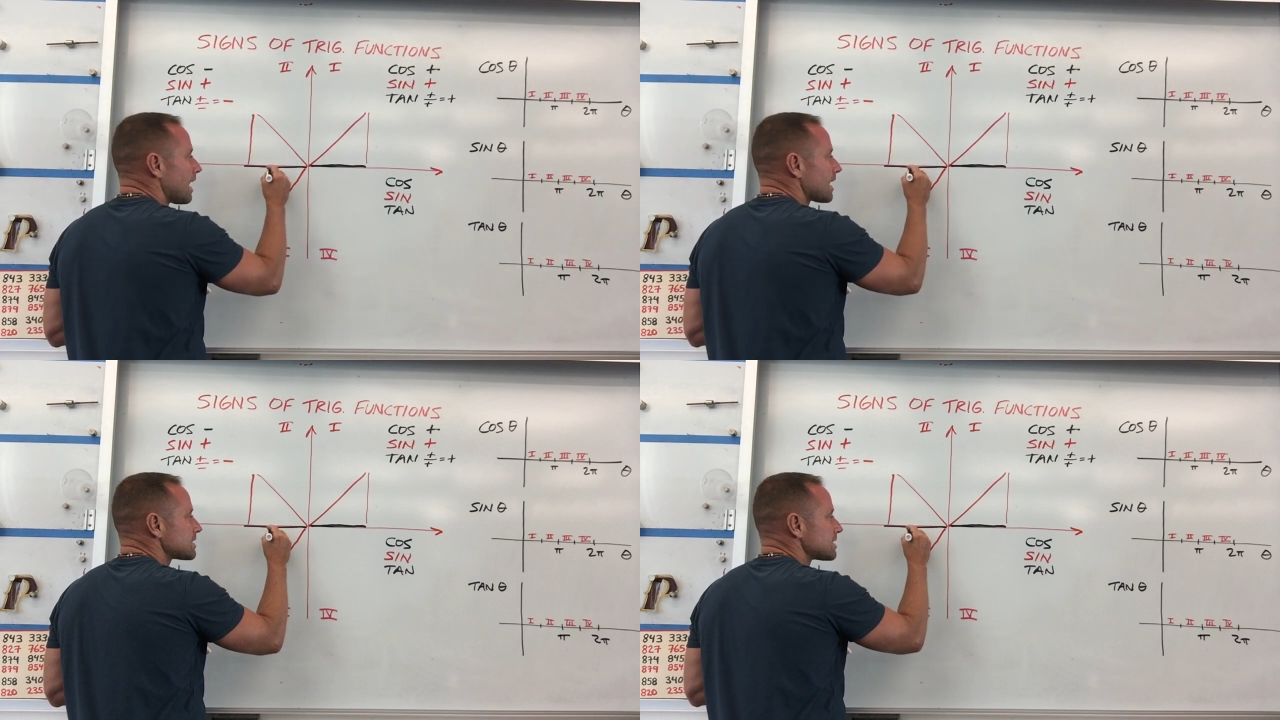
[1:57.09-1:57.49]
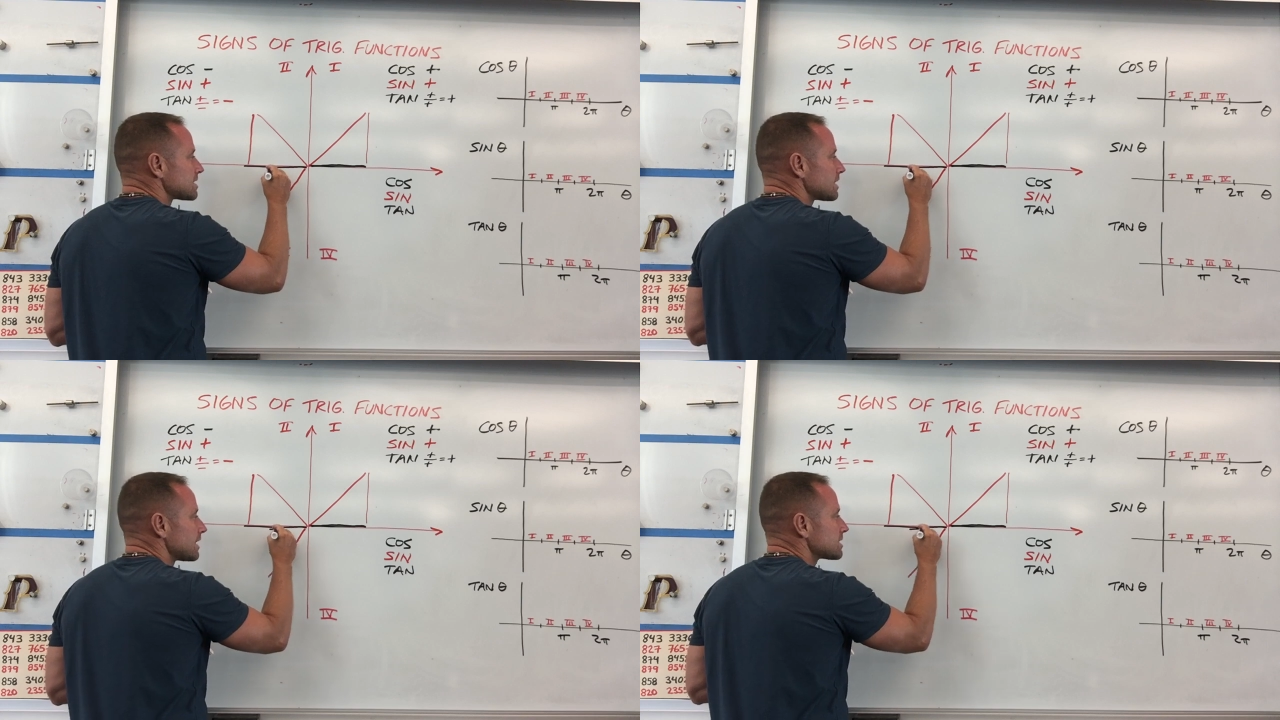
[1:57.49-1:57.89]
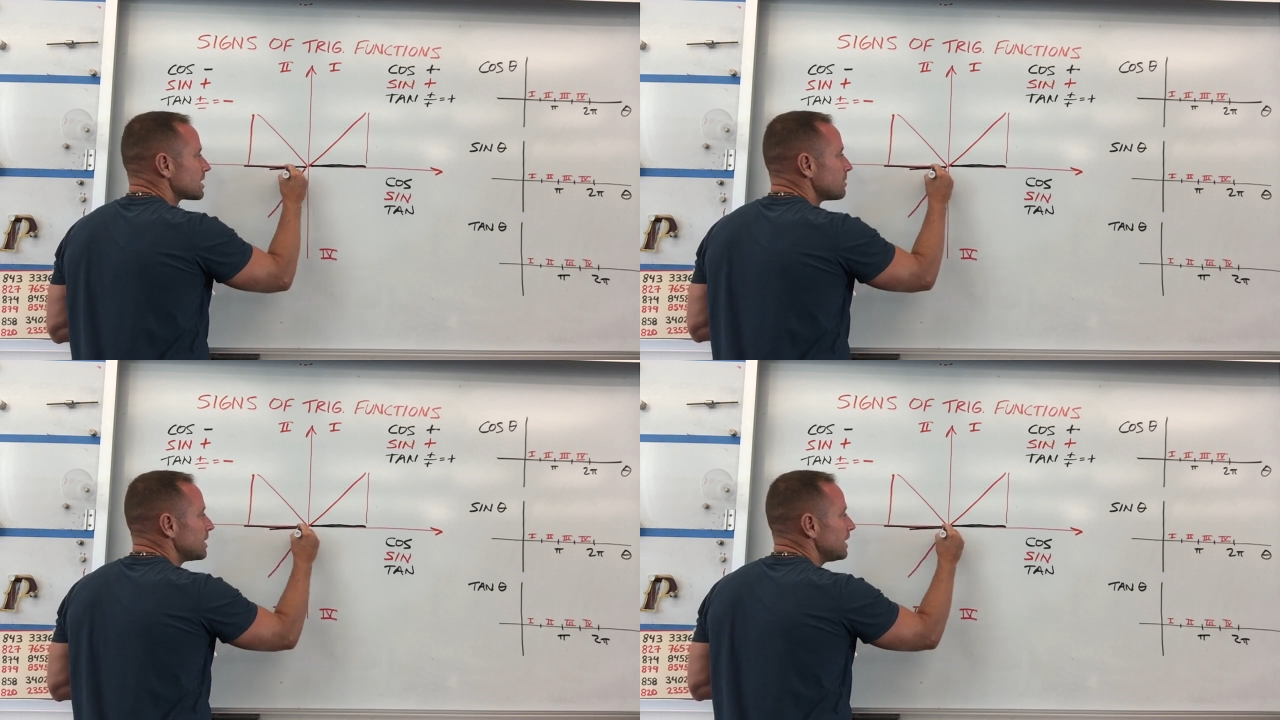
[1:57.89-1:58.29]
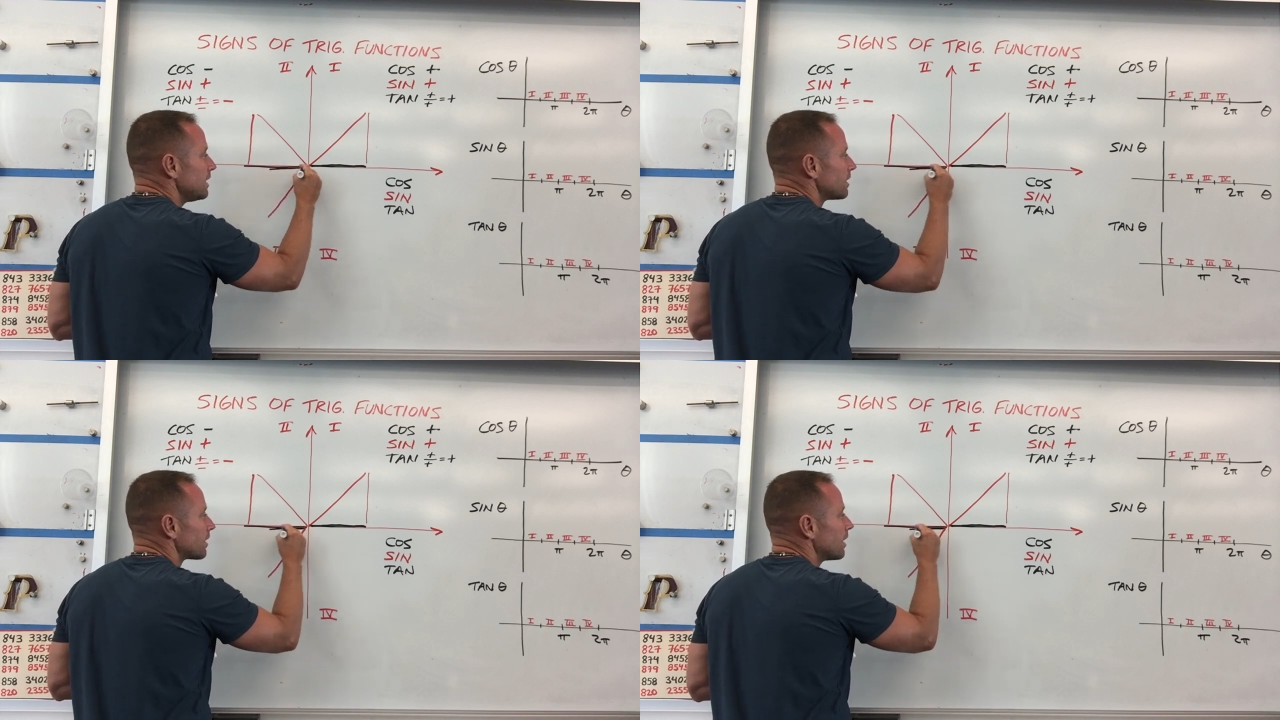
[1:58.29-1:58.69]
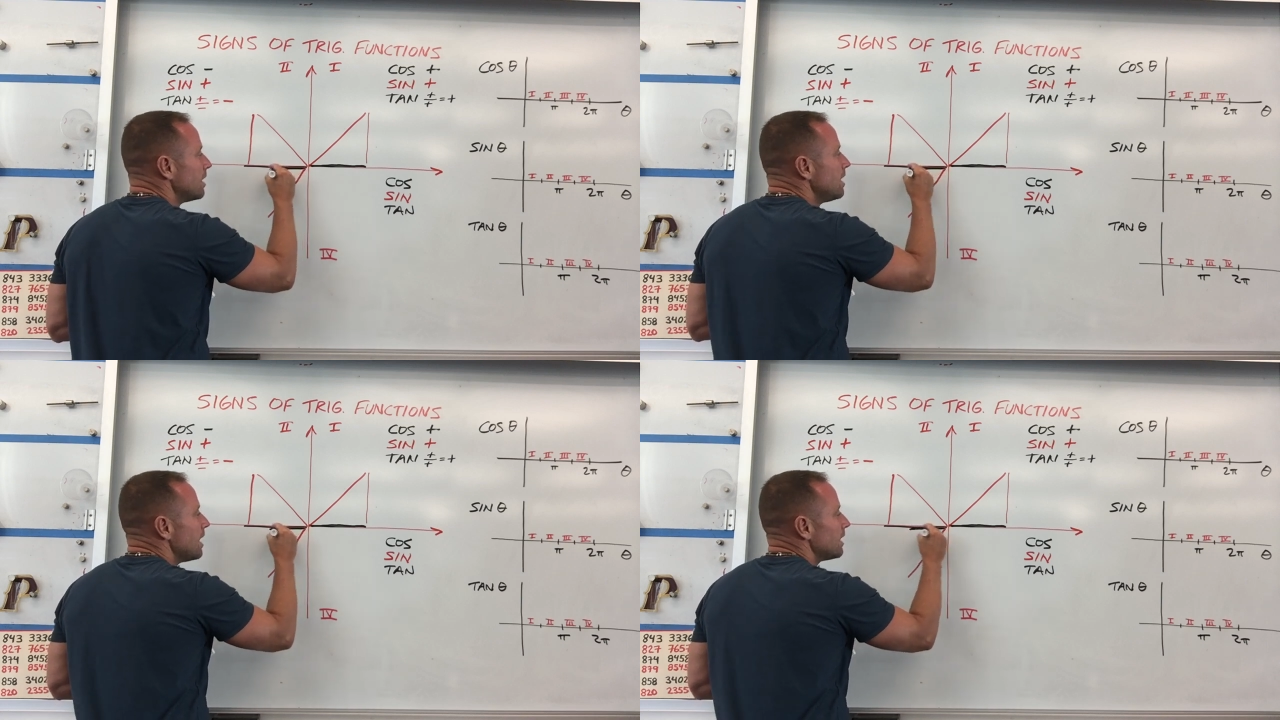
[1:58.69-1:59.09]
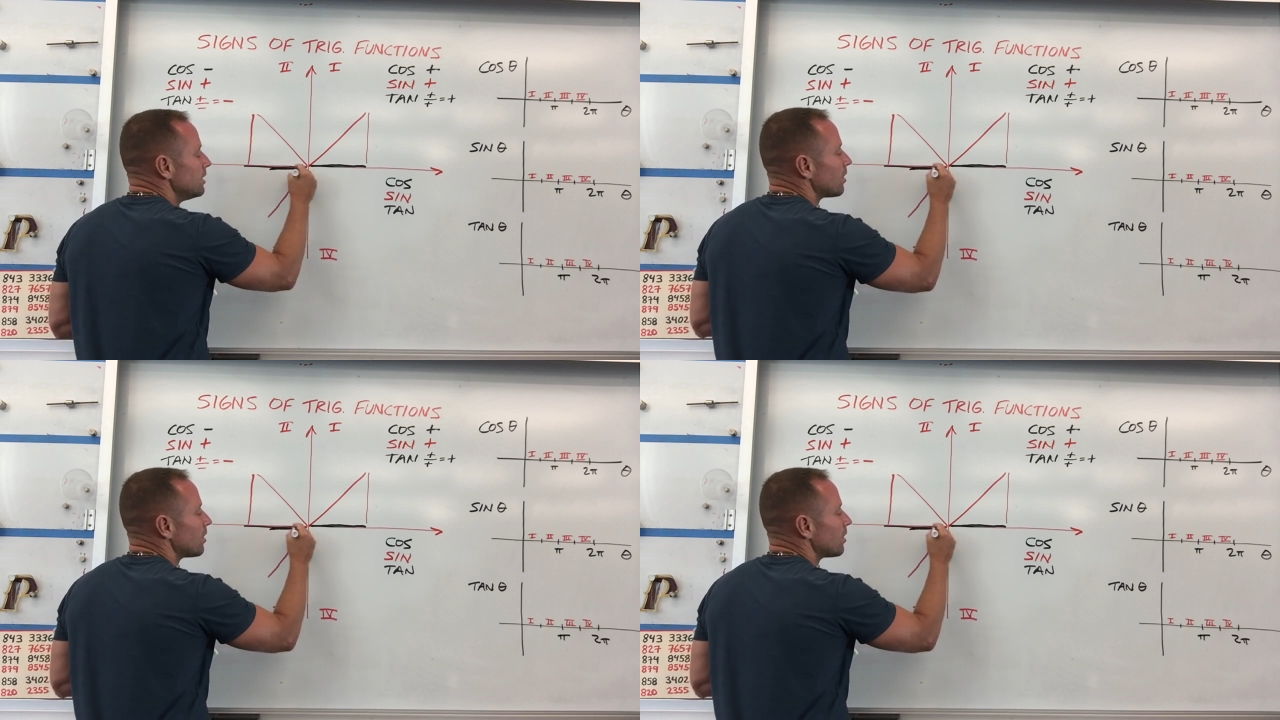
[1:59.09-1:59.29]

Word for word: axis. that's going to be here, and you